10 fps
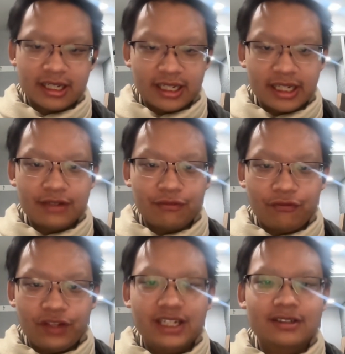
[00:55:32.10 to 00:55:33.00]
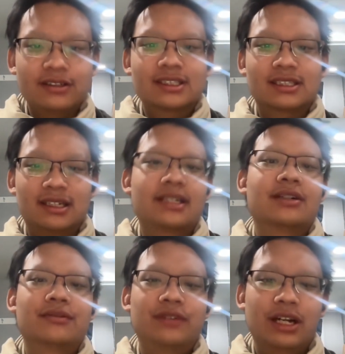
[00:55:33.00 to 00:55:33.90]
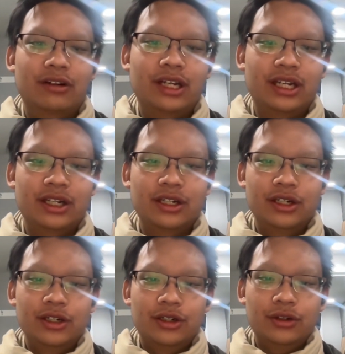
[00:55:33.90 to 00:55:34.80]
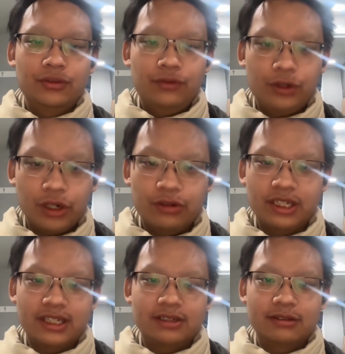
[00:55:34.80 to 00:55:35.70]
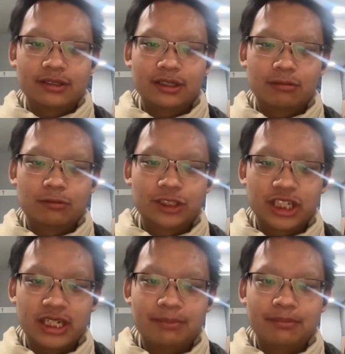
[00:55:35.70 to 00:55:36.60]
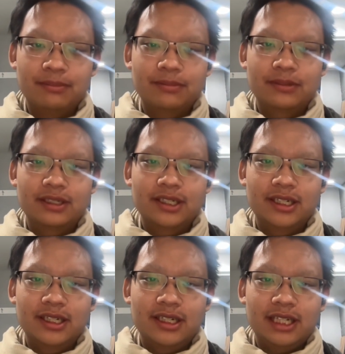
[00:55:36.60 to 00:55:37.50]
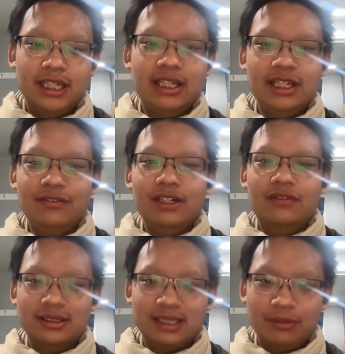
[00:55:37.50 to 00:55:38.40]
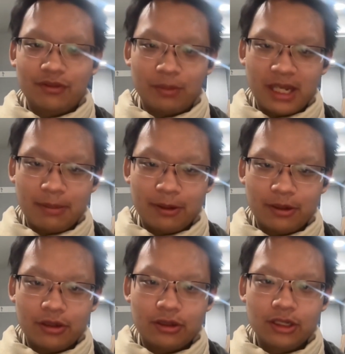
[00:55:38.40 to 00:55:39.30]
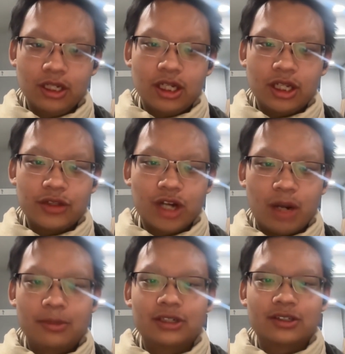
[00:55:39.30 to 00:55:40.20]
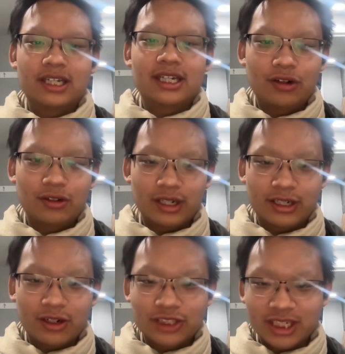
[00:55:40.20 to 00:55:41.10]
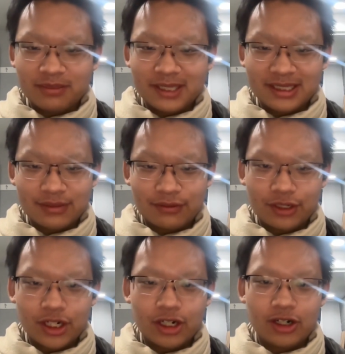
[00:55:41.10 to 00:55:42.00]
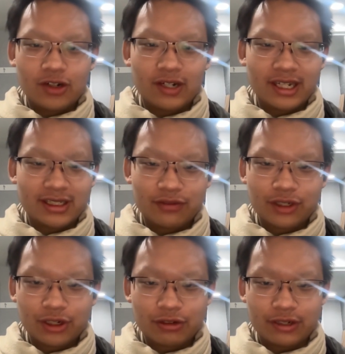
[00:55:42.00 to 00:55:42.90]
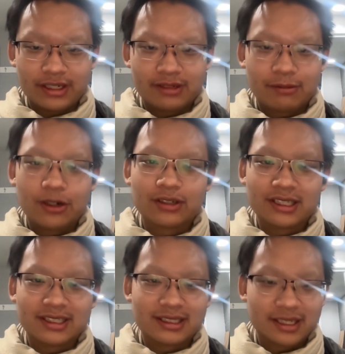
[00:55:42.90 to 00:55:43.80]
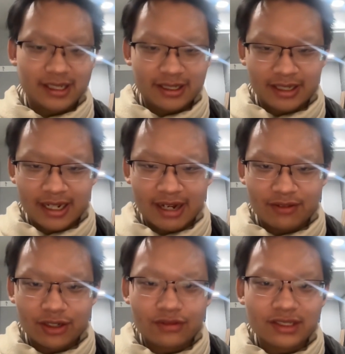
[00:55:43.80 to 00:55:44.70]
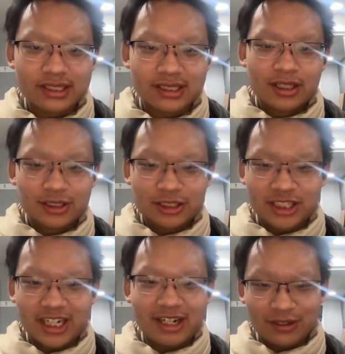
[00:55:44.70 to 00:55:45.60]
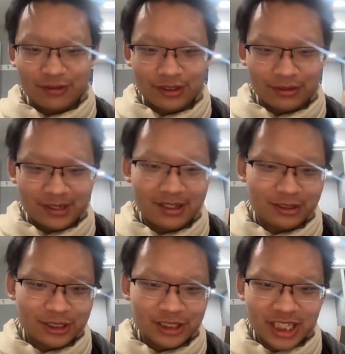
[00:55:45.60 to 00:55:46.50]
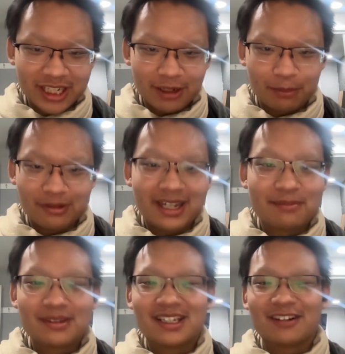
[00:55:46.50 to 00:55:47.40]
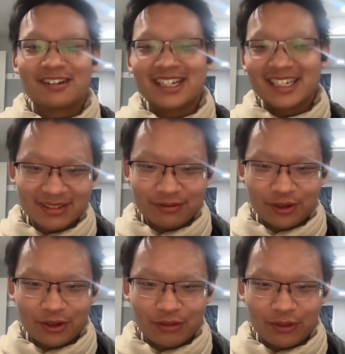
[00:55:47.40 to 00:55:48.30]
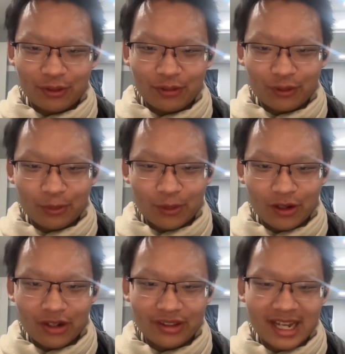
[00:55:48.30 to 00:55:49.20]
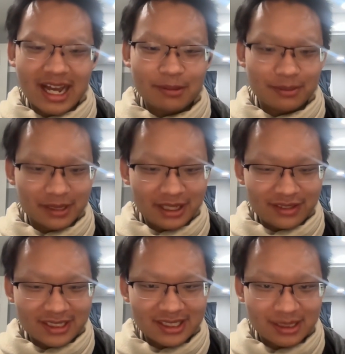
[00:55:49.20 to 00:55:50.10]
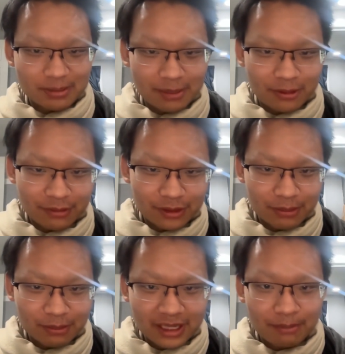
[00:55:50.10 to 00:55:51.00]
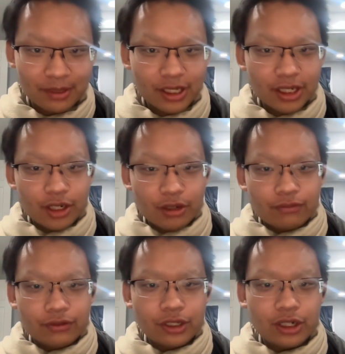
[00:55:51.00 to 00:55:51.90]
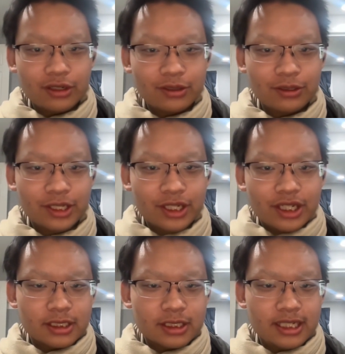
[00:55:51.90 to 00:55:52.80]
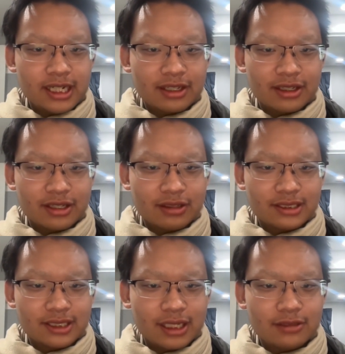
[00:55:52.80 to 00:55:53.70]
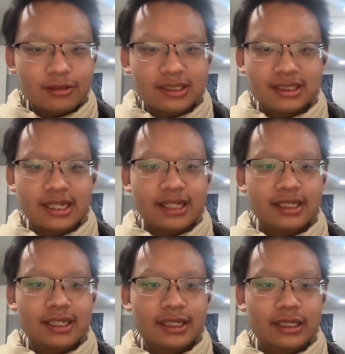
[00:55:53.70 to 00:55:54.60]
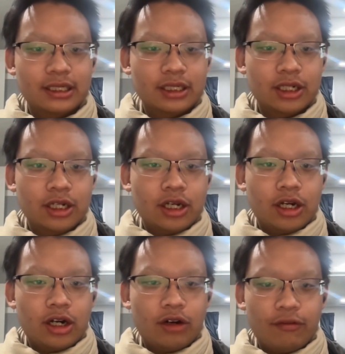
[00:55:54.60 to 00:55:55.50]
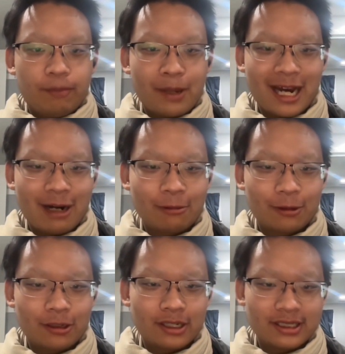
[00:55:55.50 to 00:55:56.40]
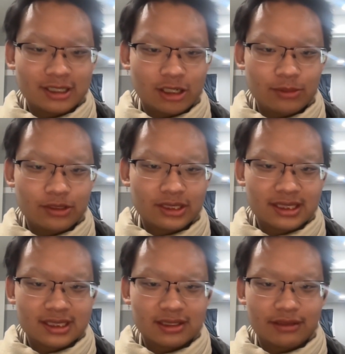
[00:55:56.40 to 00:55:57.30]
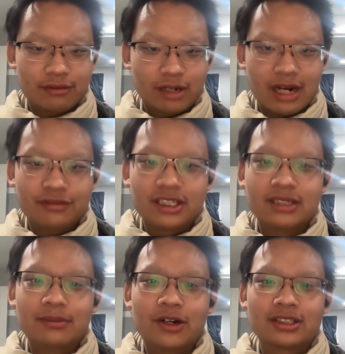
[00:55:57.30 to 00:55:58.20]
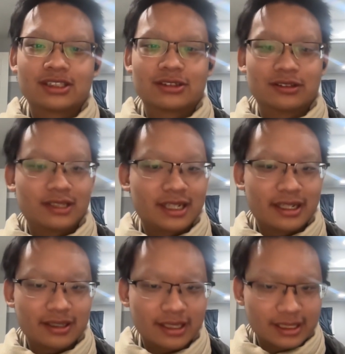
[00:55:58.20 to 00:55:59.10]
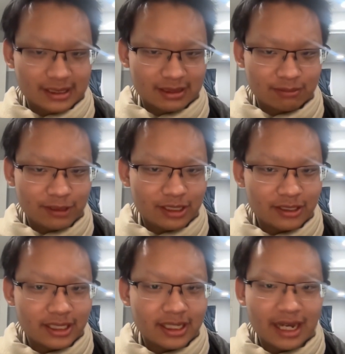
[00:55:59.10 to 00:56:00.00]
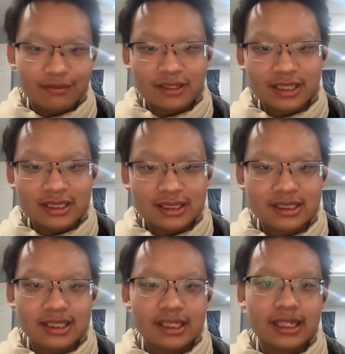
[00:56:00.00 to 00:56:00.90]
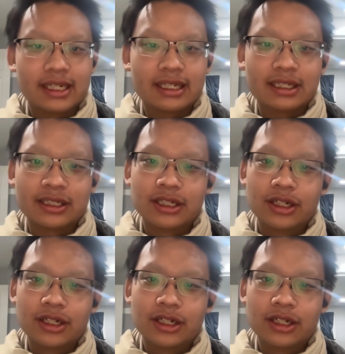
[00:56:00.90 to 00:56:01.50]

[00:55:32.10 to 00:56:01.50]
it feels like a very Foucauldian regime. Even if like, some of the people nominally are like arch enemies of Foucault and Foucault created wokeness and they have all of this. You should check out for the reader, you should check out Blame Theory for more on that. But even as these people really blame Foucault, yeah, there's an understanding of power as almost this Lovecraftian monster that I think is really evident in